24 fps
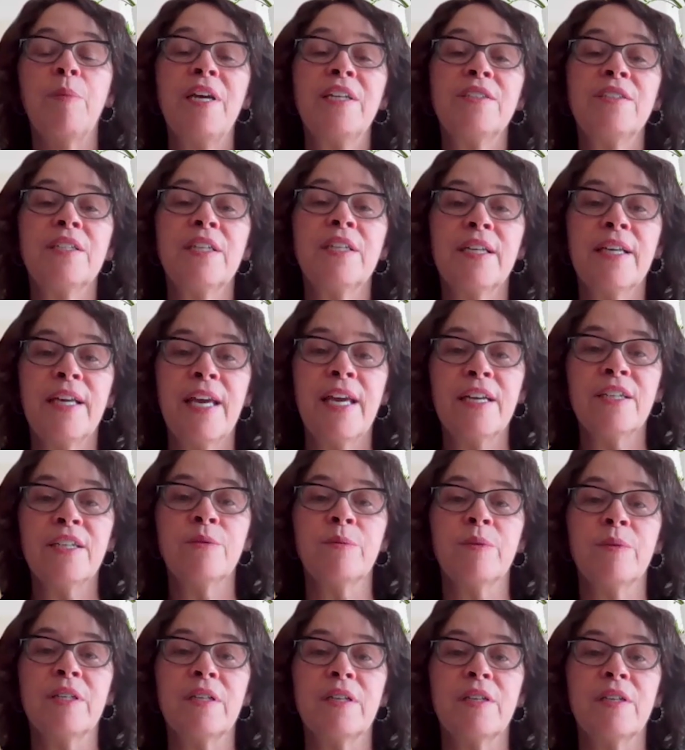Patient
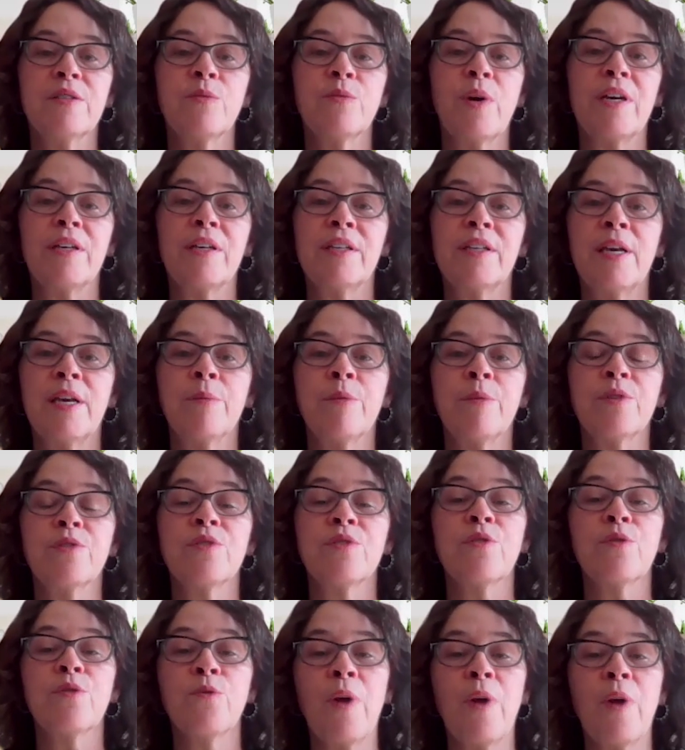engagement is what enables
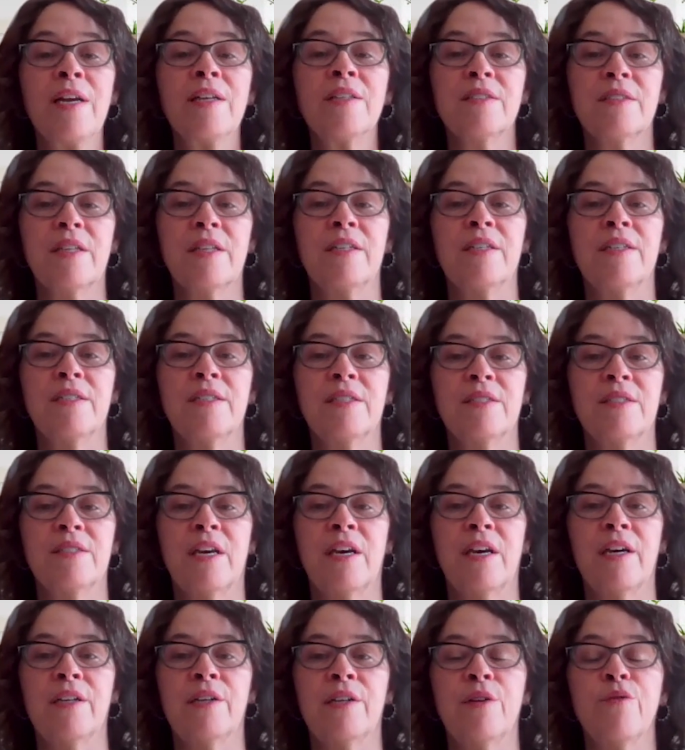the right study
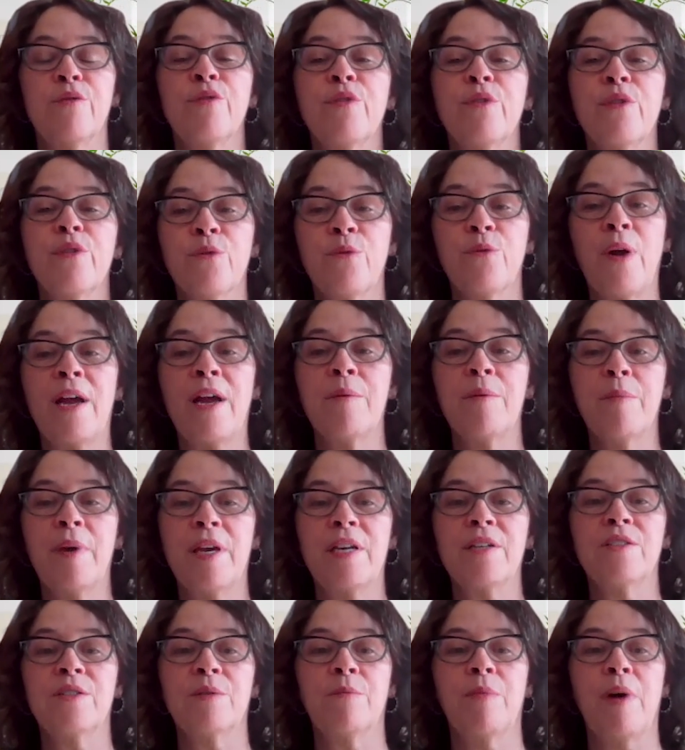design for the right
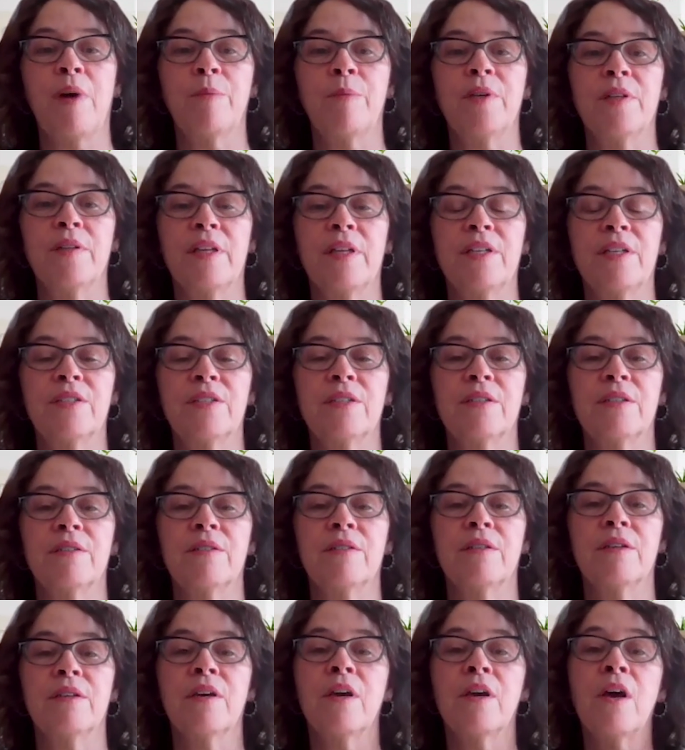patient population.
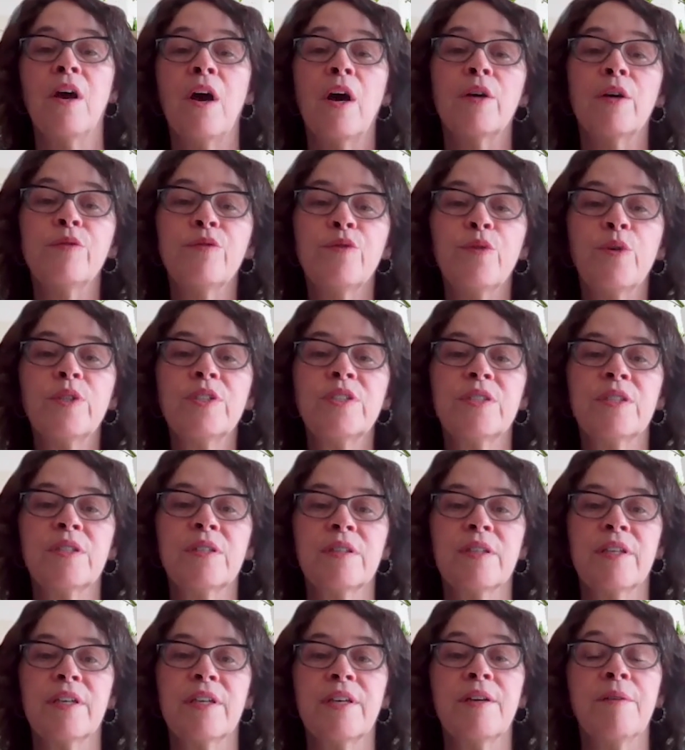
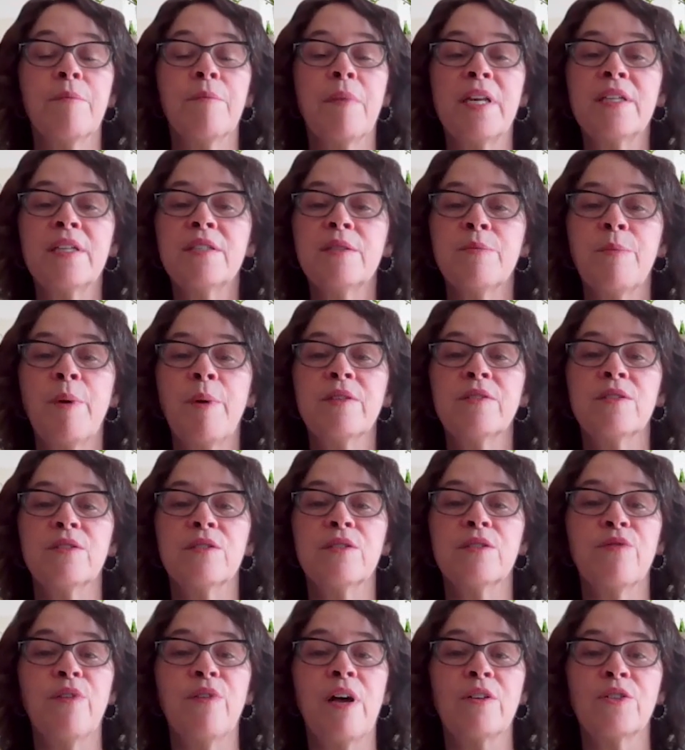Unfortunately, many
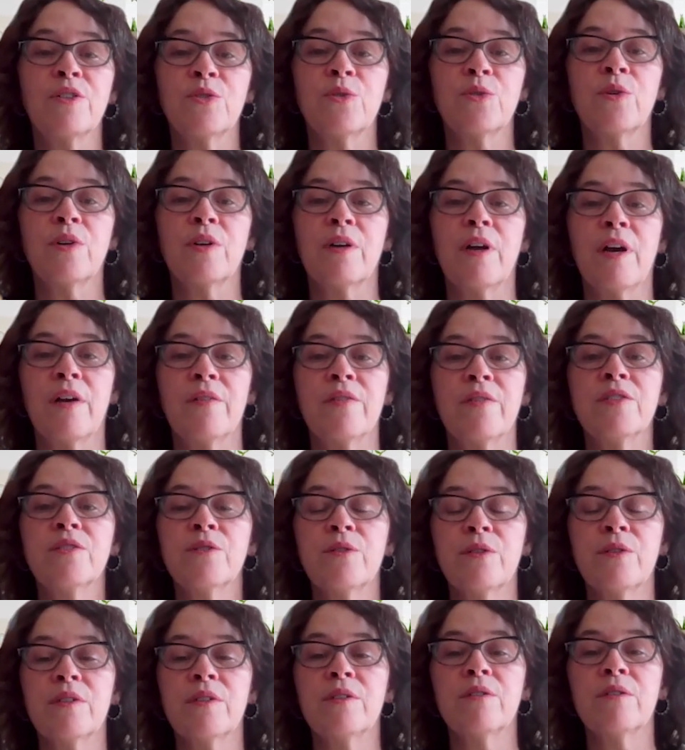sponsors fall short on this
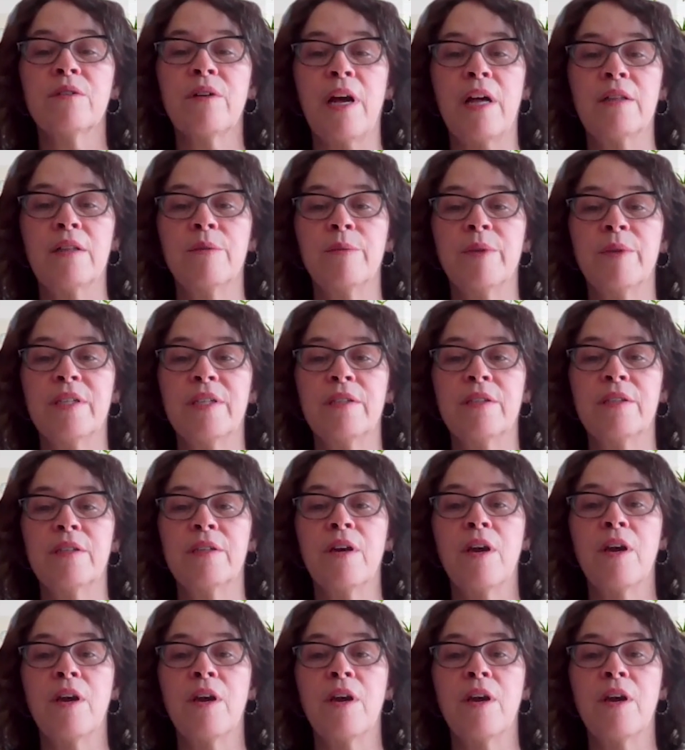critical element.